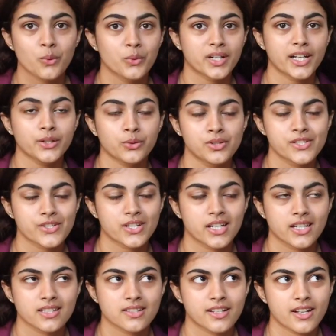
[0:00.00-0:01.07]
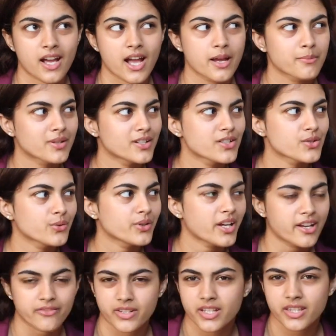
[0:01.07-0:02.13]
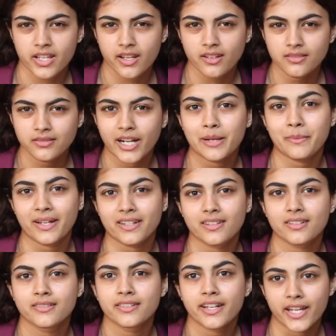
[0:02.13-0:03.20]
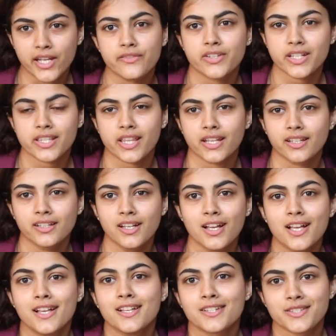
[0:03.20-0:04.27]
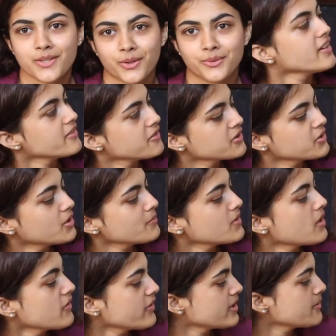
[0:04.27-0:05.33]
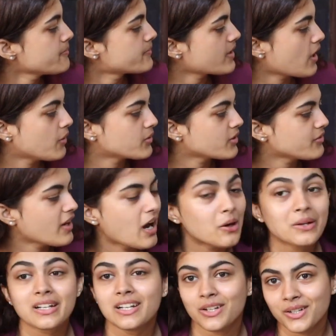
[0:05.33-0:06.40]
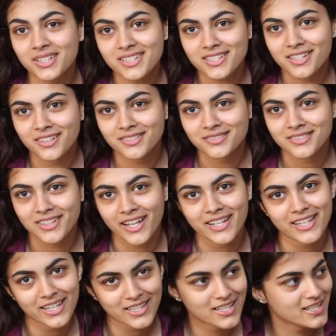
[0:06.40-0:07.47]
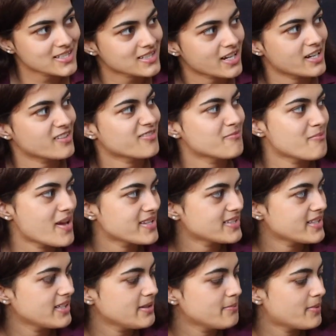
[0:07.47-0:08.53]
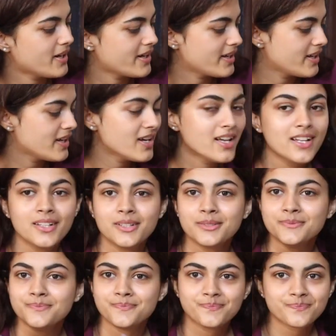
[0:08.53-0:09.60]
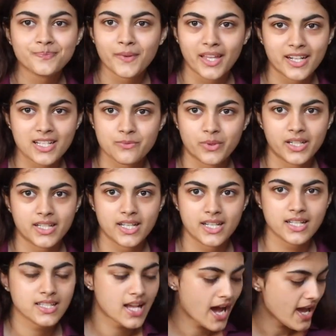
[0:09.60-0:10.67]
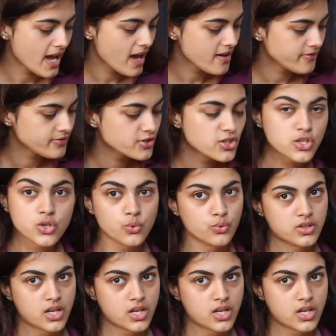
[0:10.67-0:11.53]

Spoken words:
When I told you guys that I'm gonna show you everything, I meant everything. So even though I'm not very proud of how it looks, like it is kind of messy, but it is what it is. I have shoes